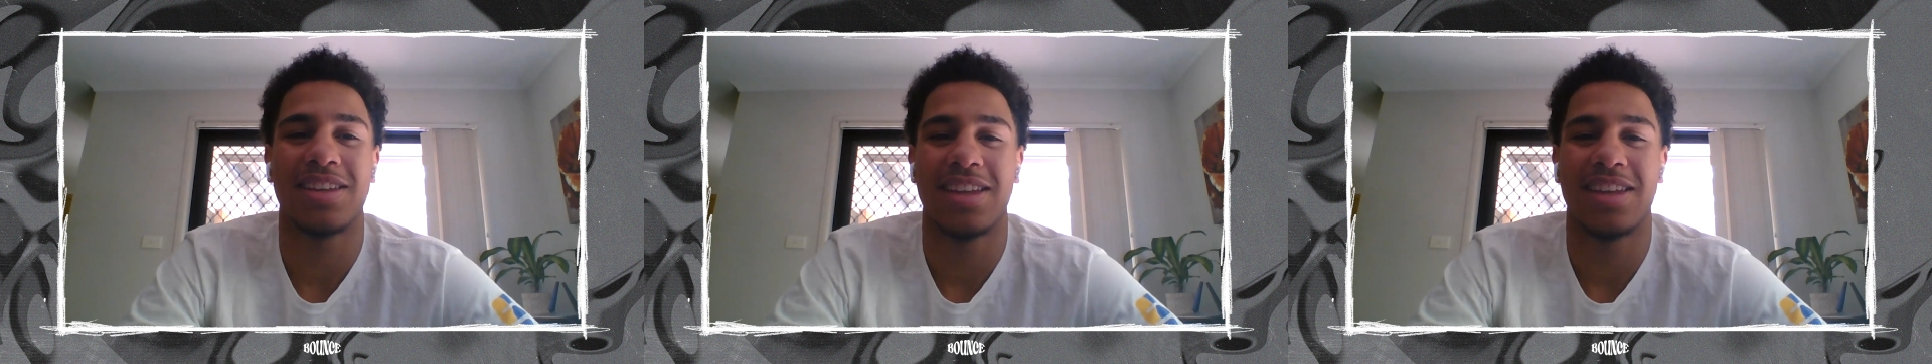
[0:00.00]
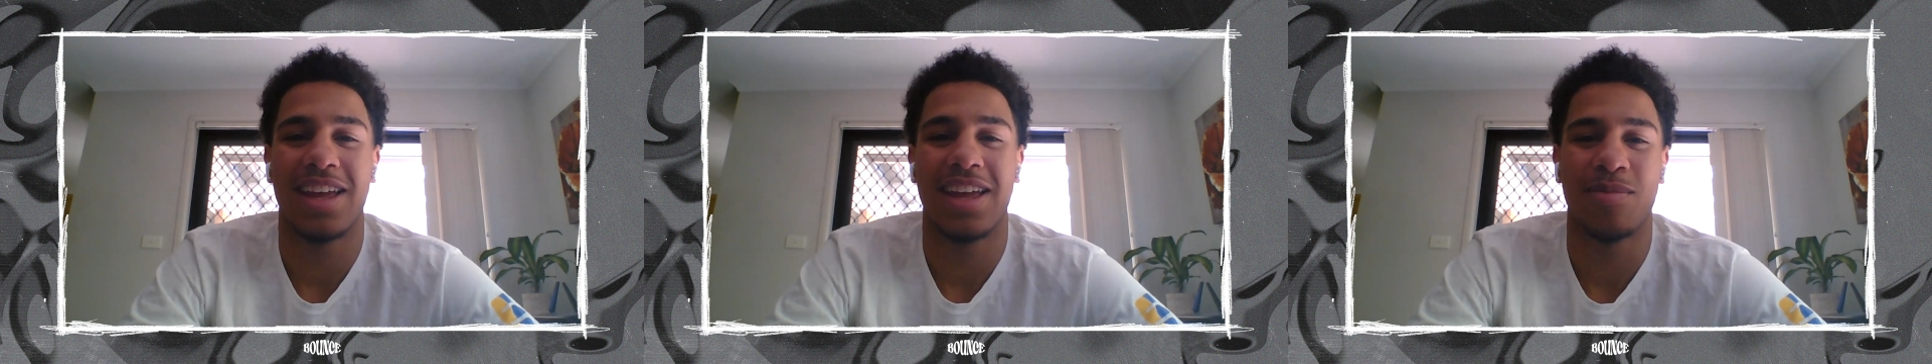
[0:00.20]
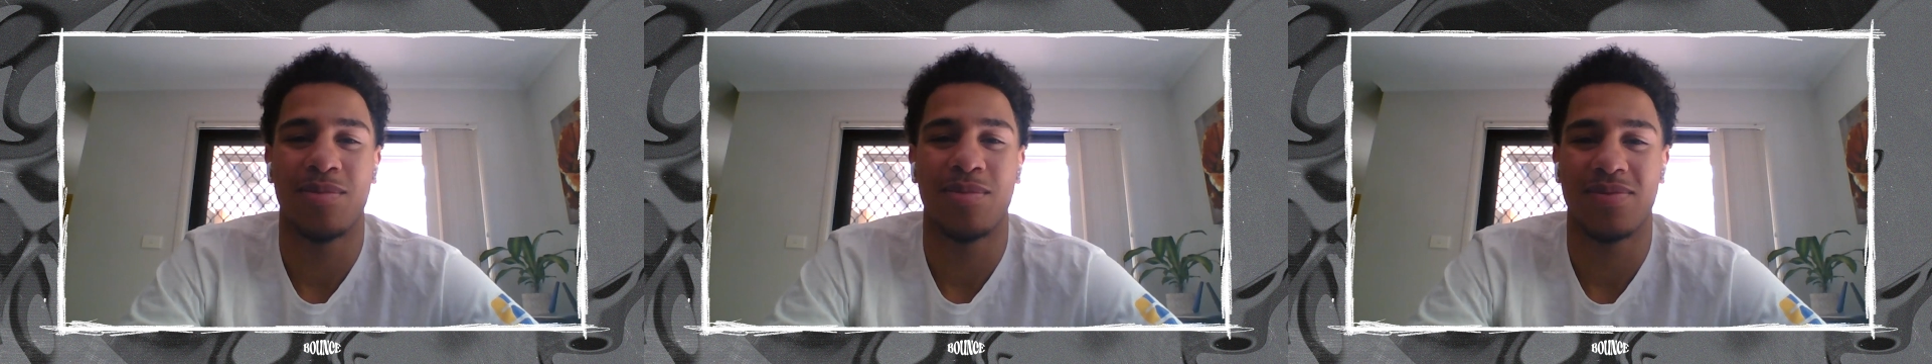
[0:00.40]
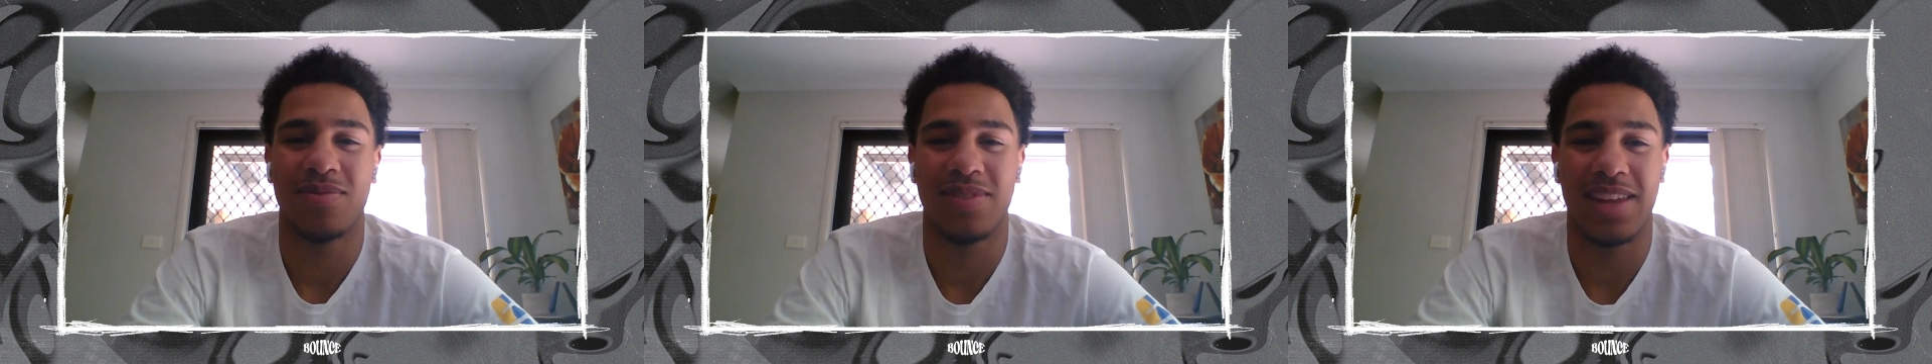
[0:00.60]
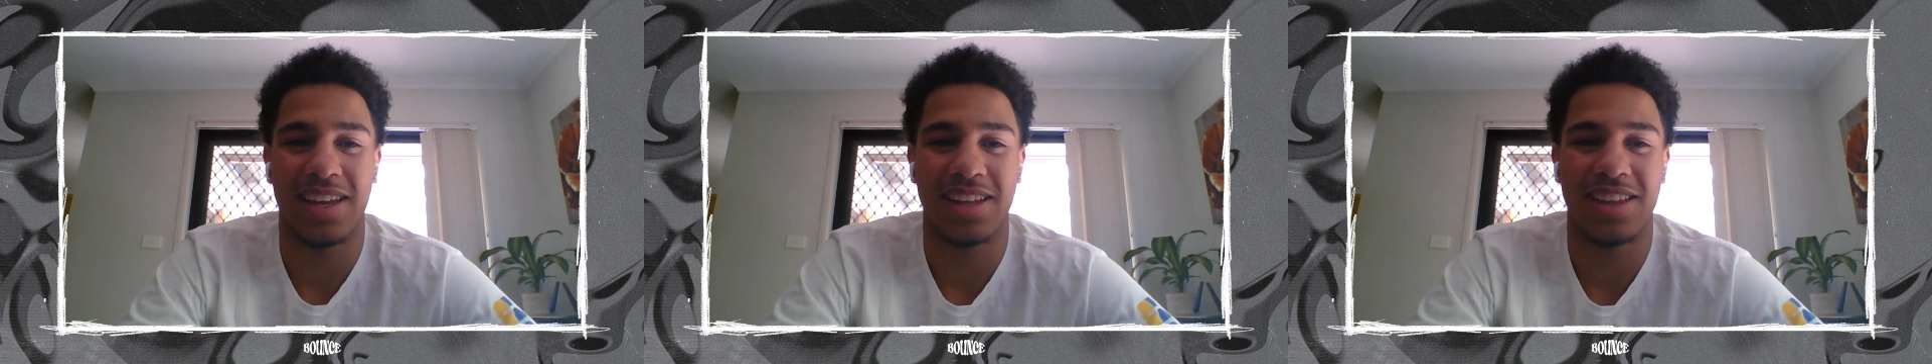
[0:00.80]
damn,
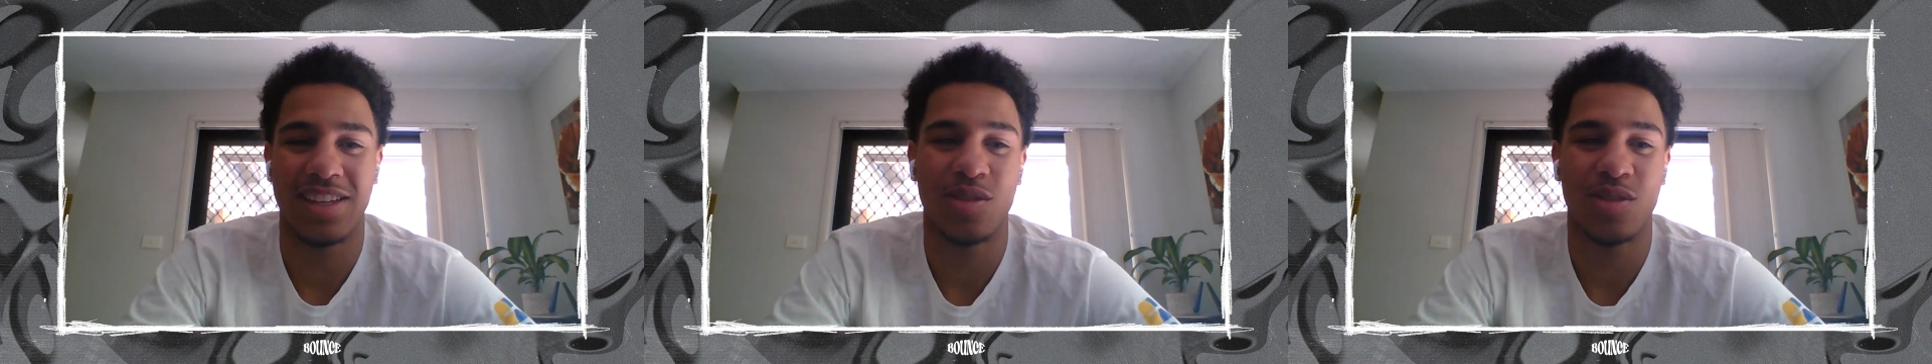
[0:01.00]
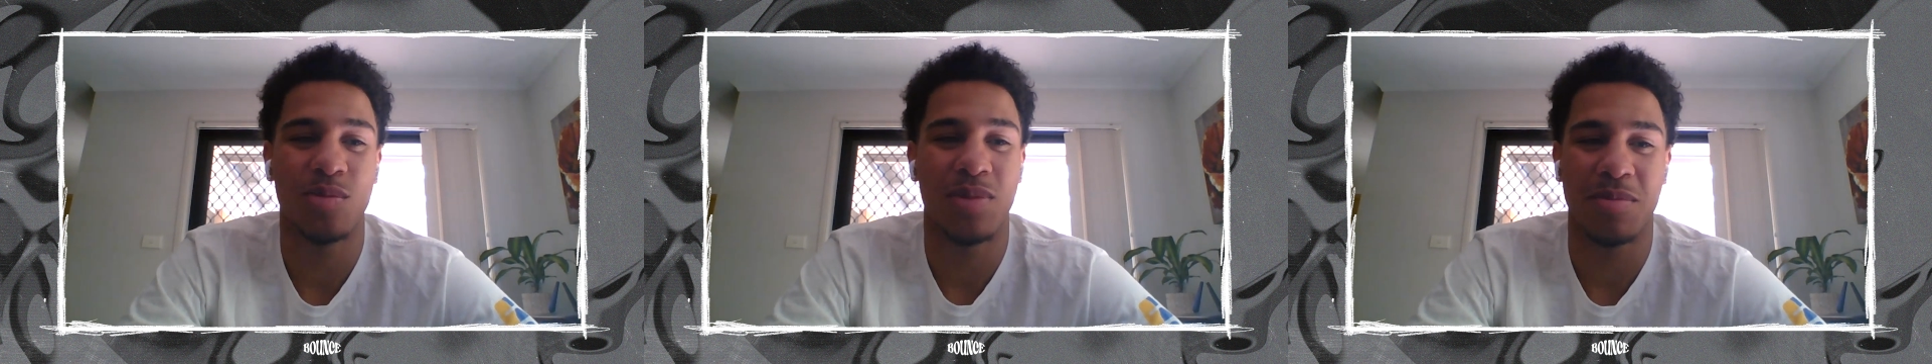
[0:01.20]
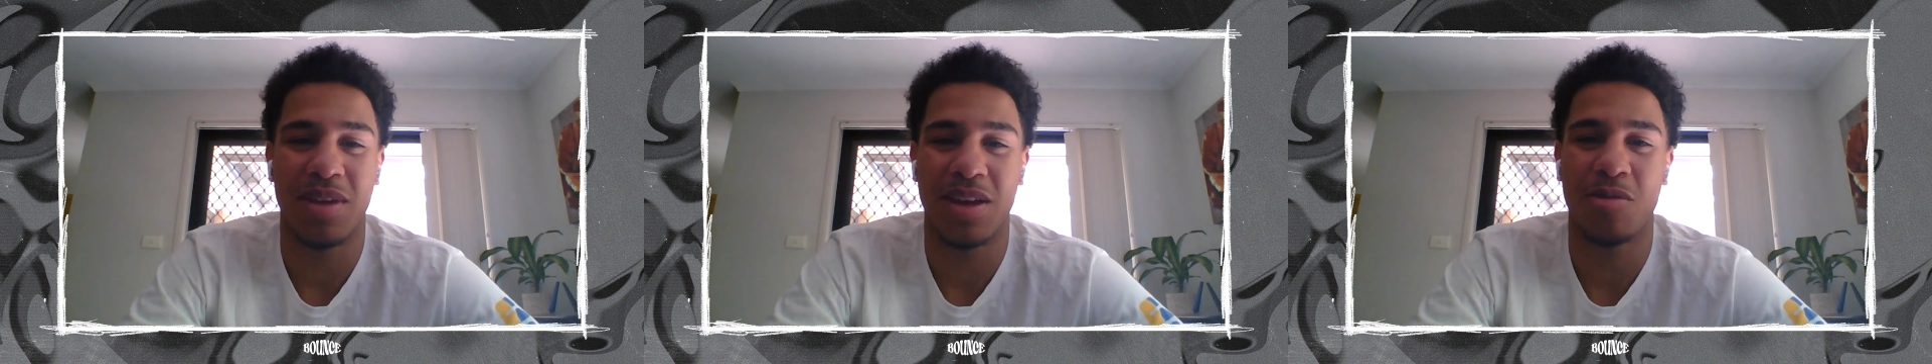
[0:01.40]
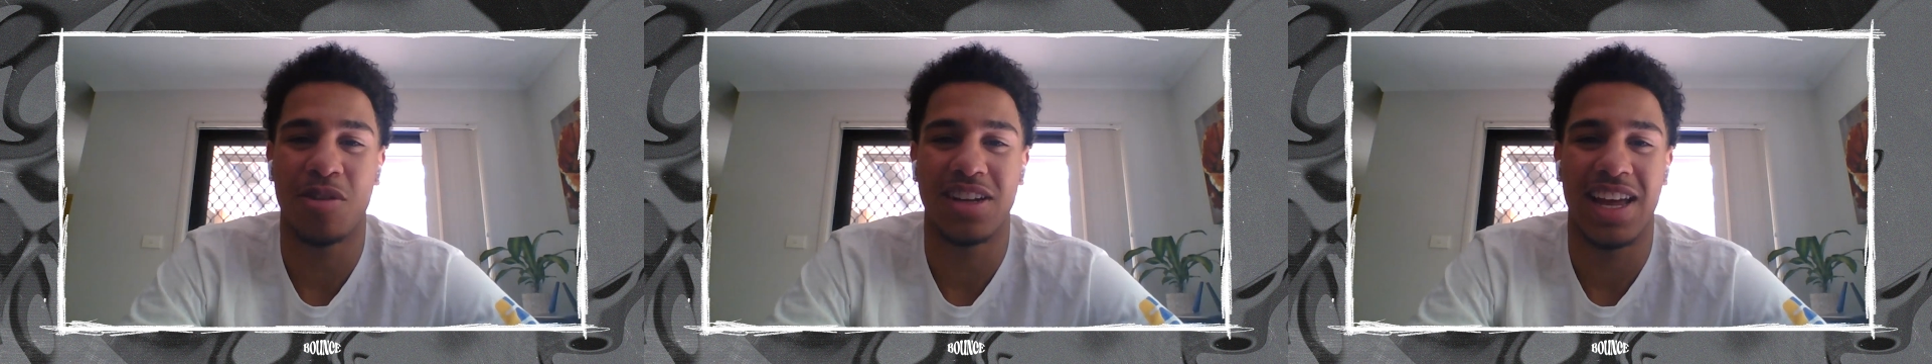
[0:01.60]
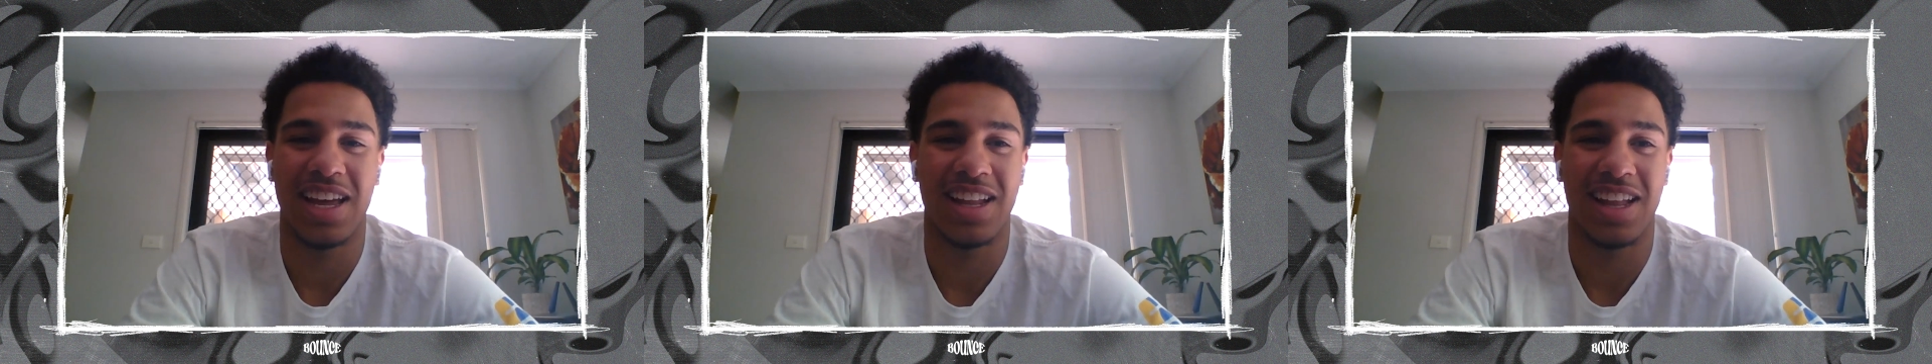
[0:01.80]
like this could be me one day,